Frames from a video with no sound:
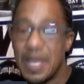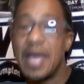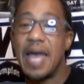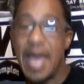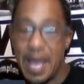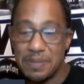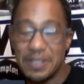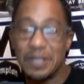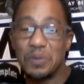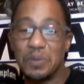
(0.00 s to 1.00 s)

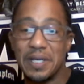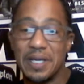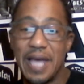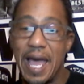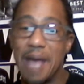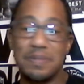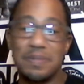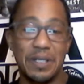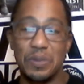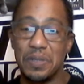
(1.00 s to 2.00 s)
Absolutely,
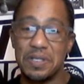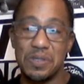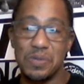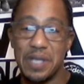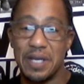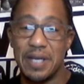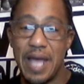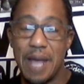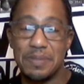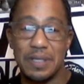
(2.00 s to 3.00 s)
absolutely, Suzette.
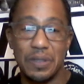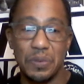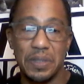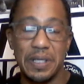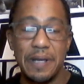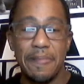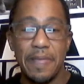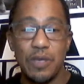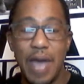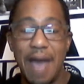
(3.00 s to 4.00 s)
Absolutely. You
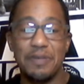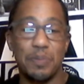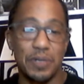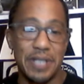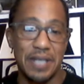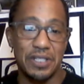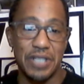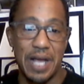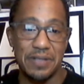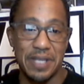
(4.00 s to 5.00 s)
have to protect a
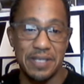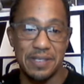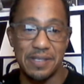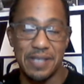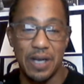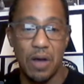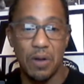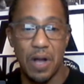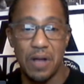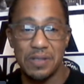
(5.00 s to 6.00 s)
child's innocence at all
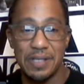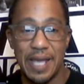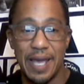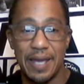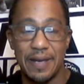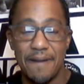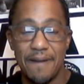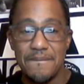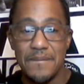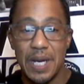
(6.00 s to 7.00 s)
costs, and
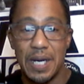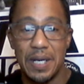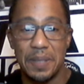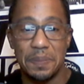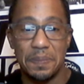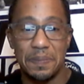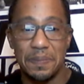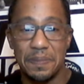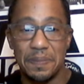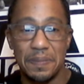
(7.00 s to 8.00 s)
um,
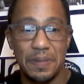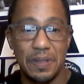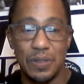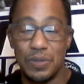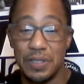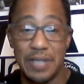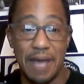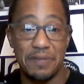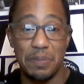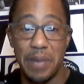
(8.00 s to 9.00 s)
you just have to
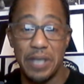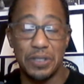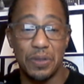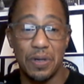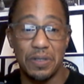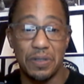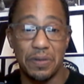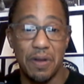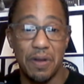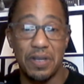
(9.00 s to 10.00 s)
make sure until they're
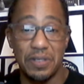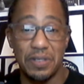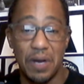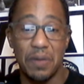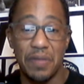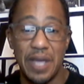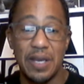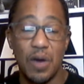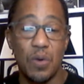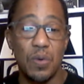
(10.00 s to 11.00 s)
an adult, they
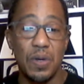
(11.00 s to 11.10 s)
know